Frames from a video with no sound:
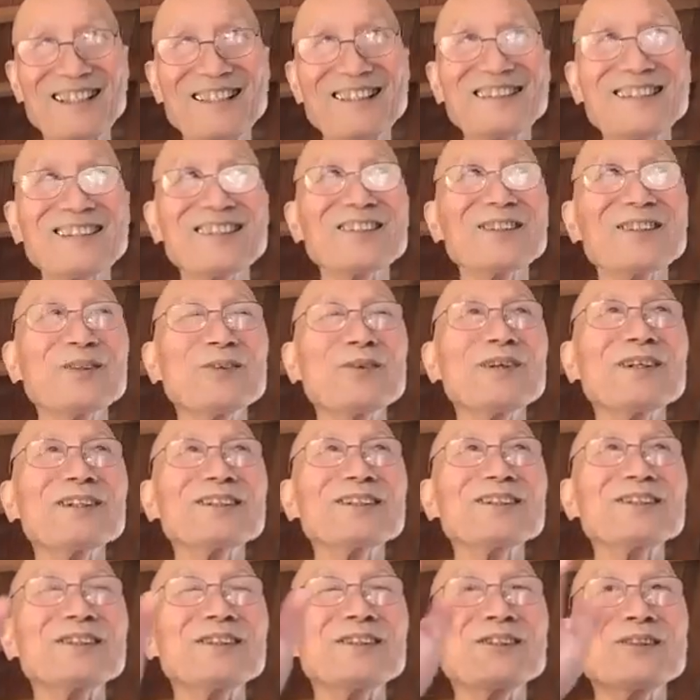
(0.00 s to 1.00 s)
So
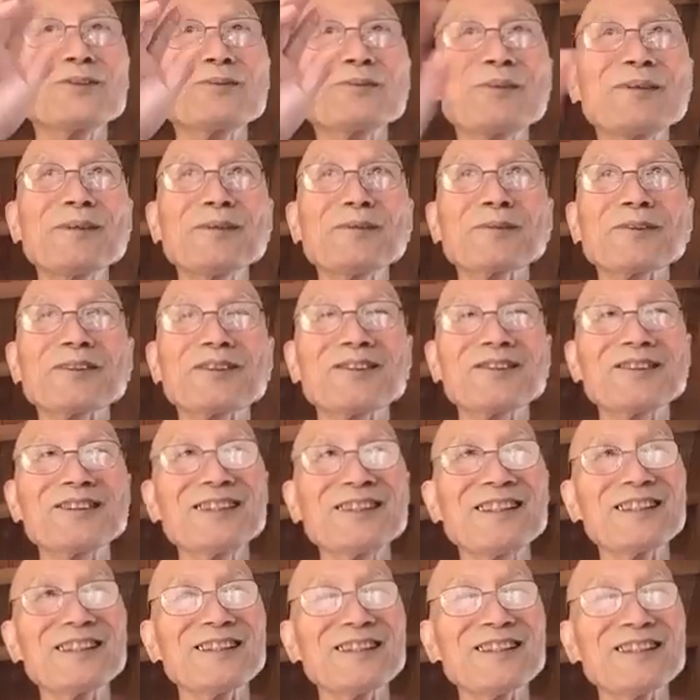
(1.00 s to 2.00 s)
once you'll be able to
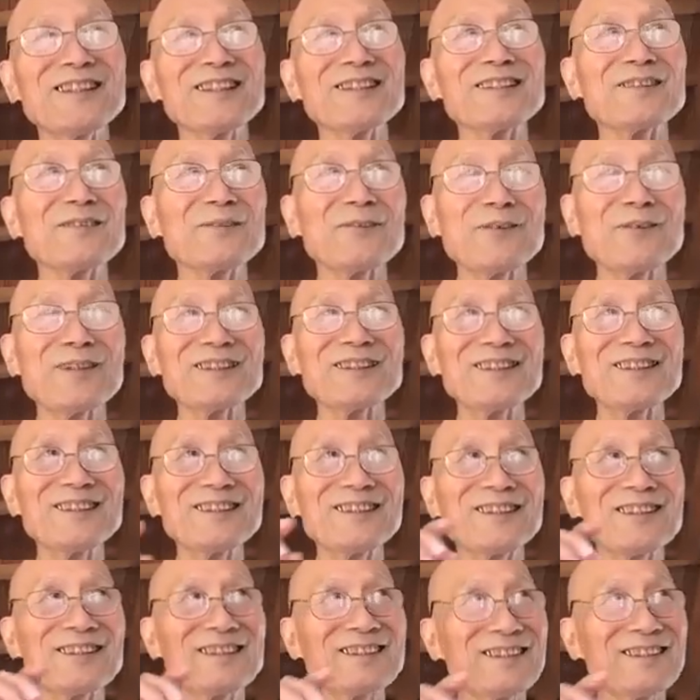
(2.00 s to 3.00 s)
realize what it
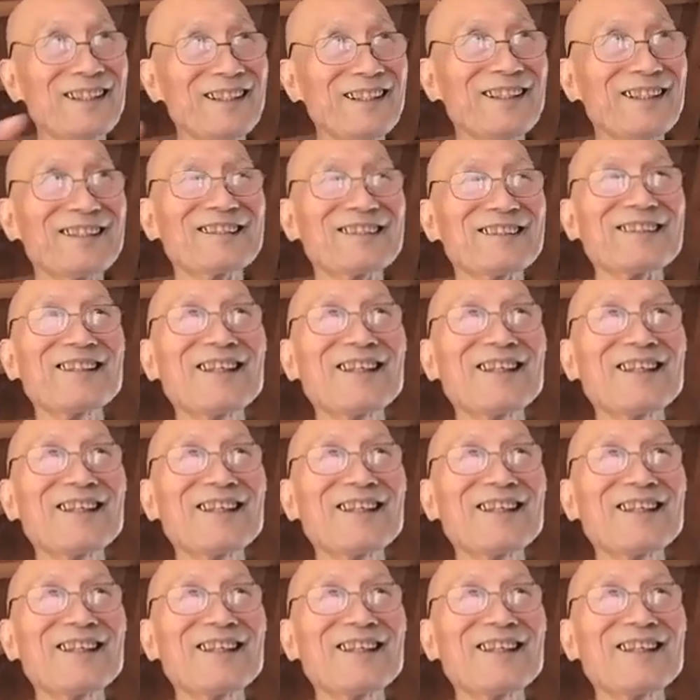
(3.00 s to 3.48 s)
says,